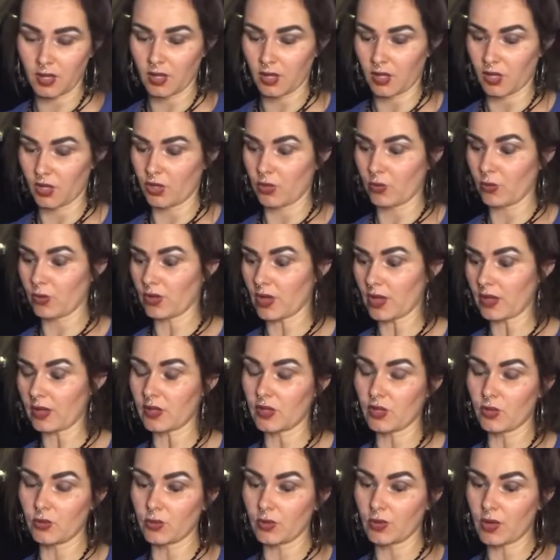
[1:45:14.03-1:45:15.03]
You
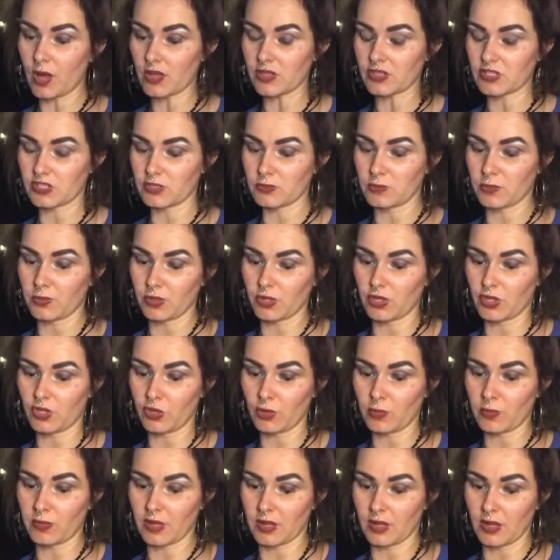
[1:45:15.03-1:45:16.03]
are not
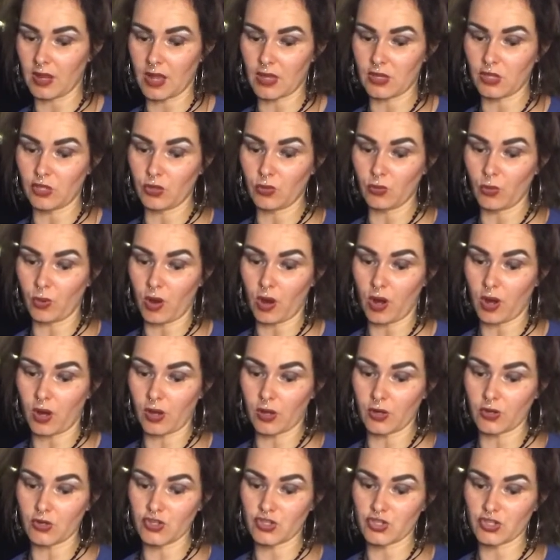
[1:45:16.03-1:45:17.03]
superhuman, and you
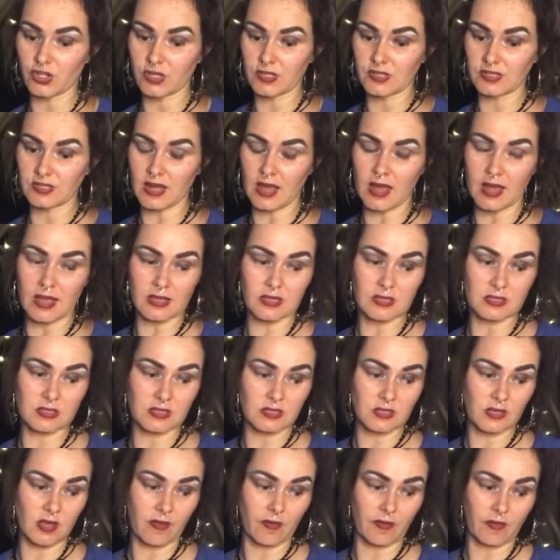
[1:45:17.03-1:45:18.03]
are just as
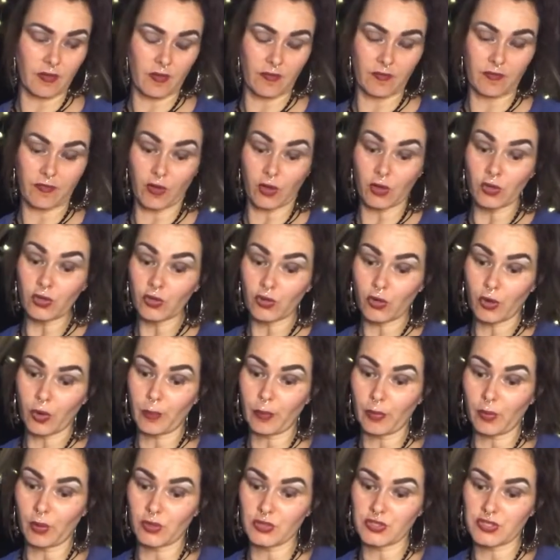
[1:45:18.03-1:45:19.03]

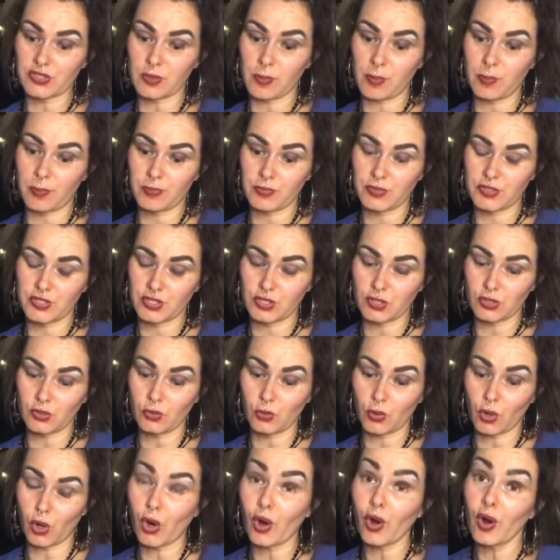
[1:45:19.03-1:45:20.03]
vulnerable
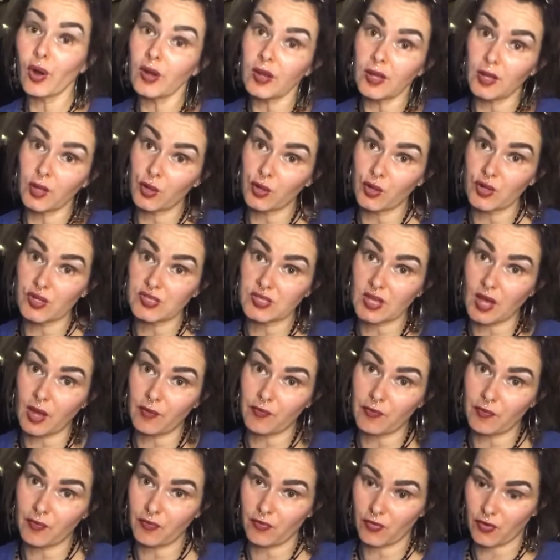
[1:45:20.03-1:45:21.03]
to hurting yourself
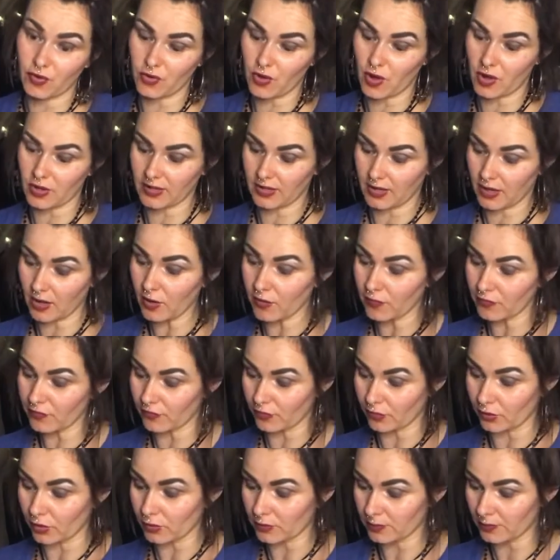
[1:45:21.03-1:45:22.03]
if you're not
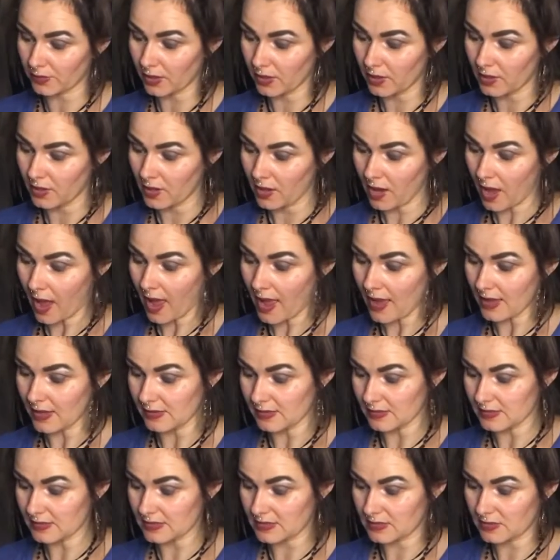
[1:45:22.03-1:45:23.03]
careful
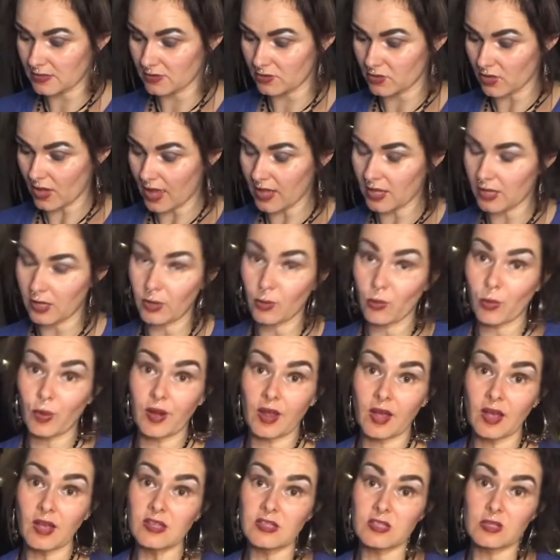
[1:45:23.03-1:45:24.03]
as anyone
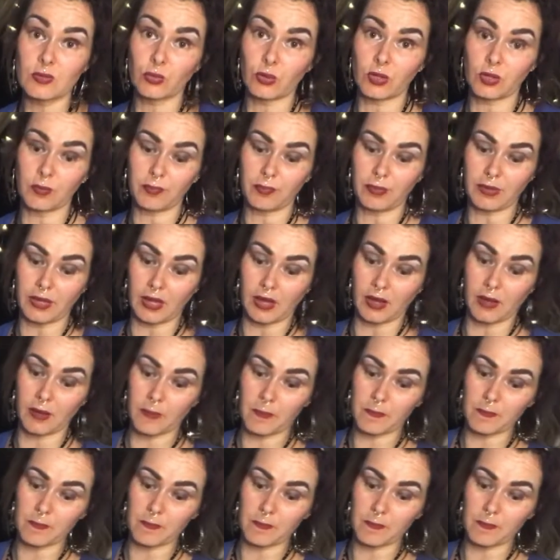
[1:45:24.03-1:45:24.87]
else would be.